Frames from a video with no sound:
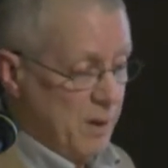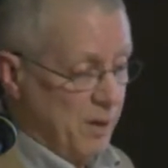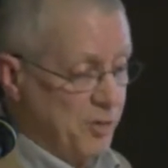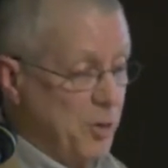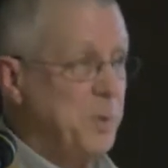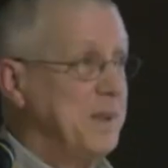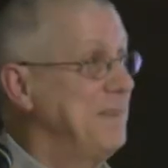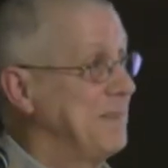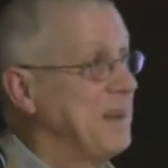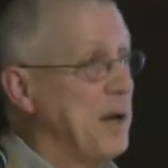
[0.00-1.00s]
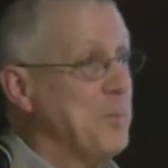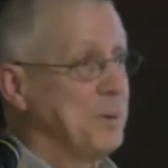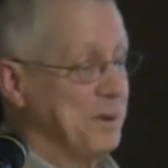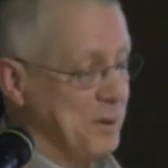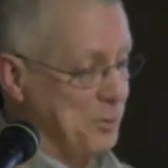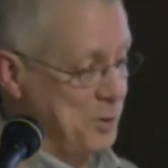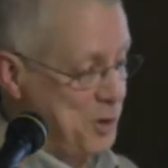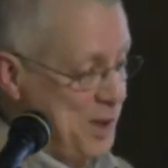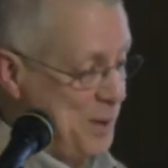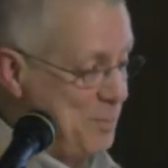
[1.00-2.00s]
Assuming that our political
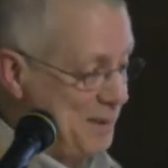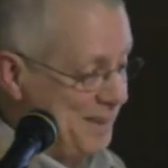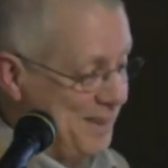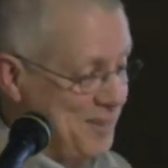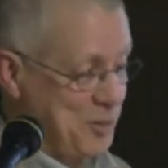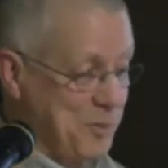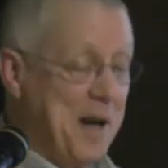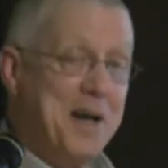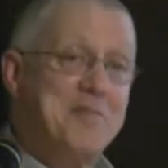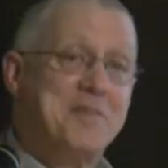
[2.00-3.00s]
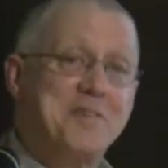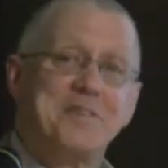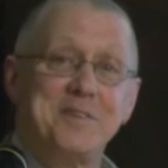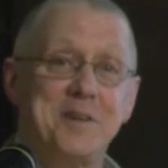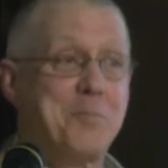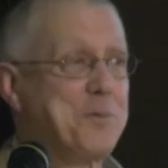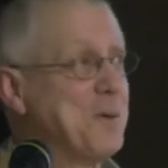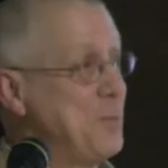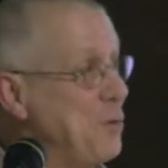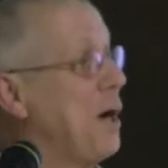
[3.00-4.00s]
regime uh, survives its
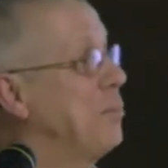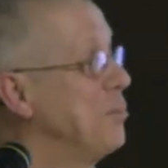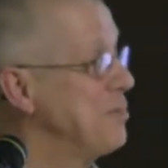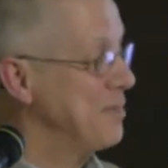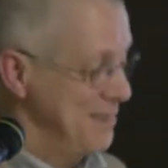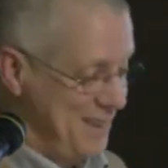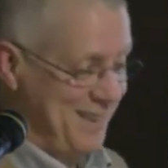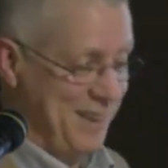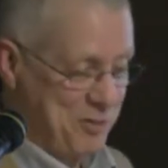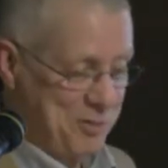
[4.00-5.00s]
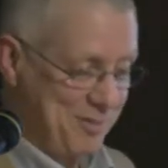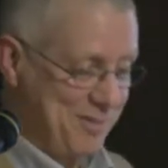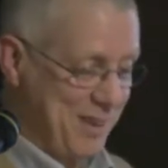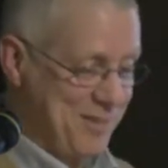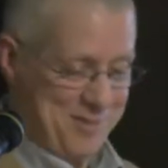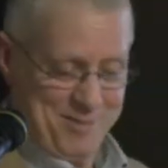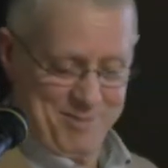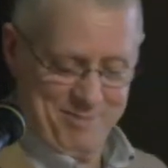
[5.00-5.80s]
contemporary problems, and let's, let's